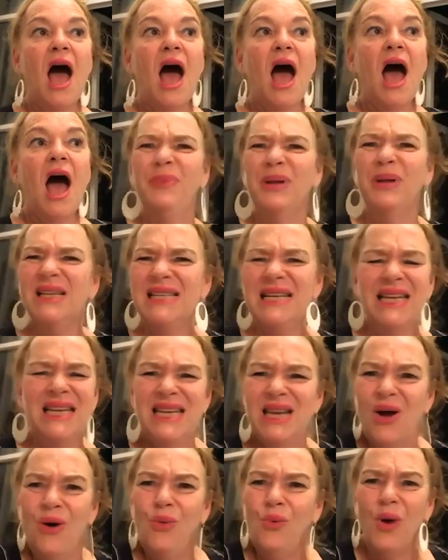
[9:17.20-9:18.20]
people
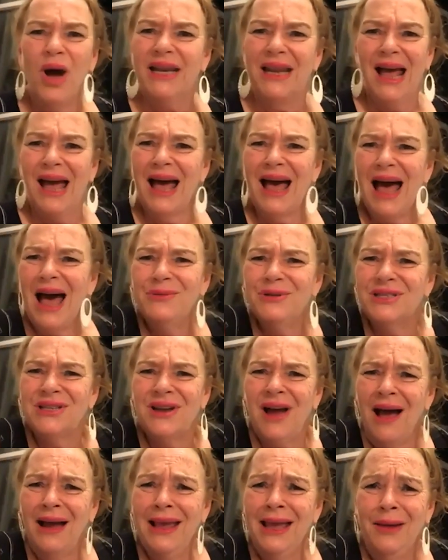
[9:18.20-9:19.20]
didn't know what I was
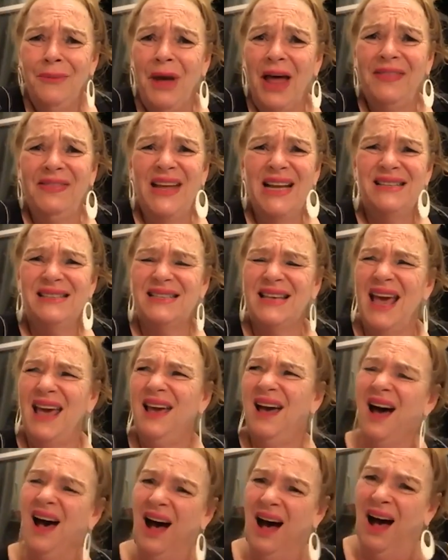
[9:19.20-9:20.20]
talking about. They'd
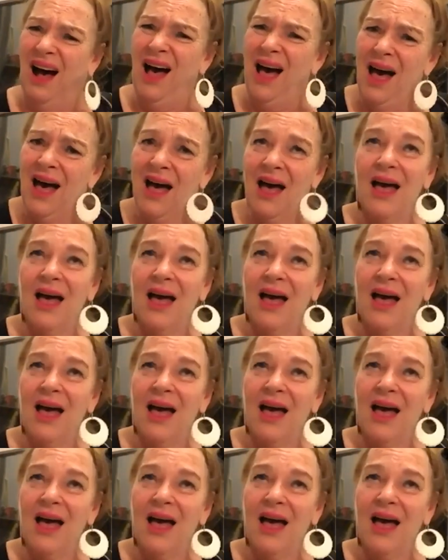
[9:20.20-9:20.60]
say, huh?